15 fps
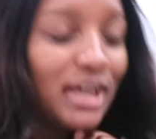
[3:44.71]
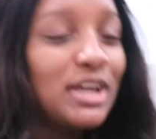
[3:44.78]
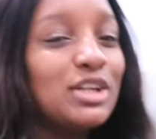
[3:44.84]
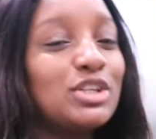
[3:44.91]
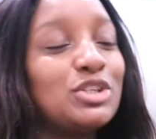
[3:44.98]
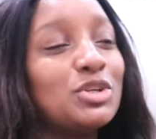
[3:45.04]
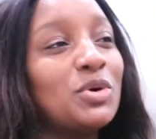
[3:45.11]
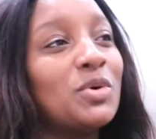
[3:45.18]

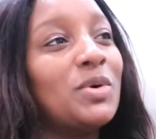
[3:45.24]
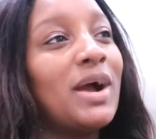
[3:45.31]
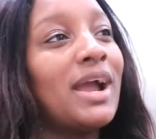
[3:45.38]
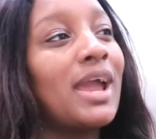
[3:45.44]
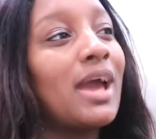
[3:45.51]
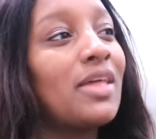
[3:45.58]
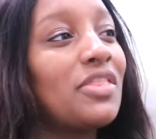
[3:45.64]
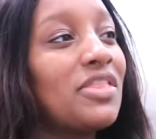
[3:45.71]
So I
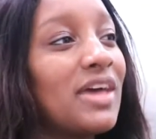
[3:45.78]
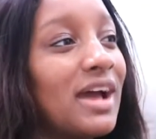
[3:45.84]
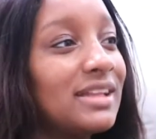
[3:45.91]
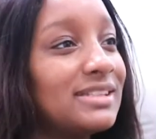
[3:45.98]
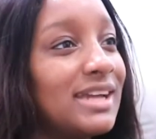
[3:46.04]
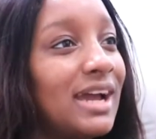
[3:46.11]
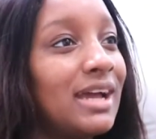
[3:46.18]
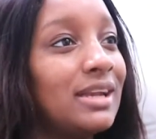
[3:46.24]
had that,
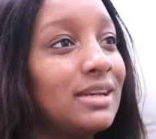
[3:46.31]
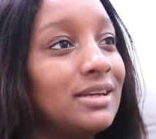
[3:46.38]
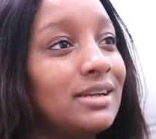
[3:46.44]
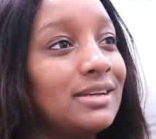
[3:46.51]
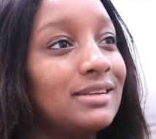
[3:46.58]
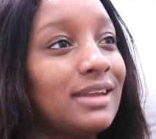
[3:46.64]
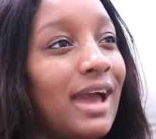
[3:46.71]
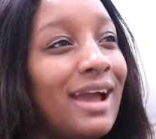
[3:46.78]
and
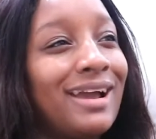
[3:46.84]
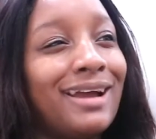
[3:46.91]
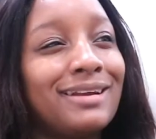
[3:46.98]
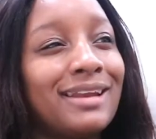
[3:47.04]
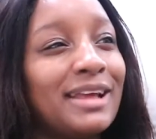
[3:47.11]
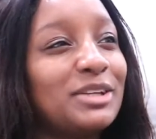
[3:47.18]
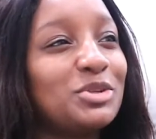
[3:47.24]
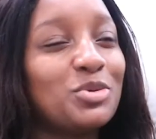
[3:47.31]
I had
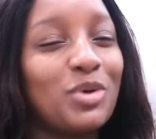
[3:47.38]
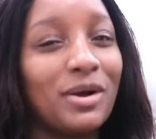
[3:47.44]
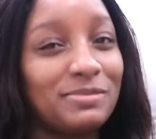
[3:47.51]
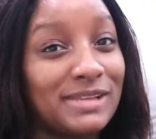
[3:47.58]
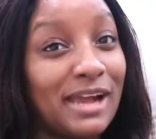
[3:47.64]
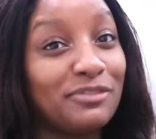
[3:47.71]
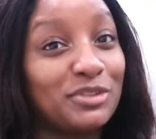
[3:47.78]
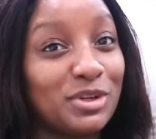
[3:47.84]
like 2 cups
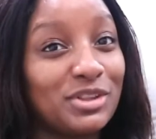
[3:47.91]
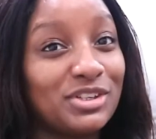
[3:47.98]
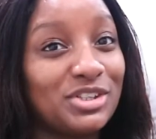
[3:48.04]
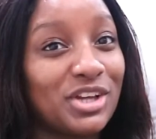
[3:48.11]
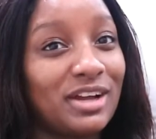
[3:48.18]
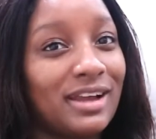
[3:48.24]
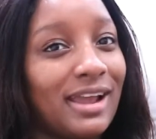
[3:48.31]
after the shot.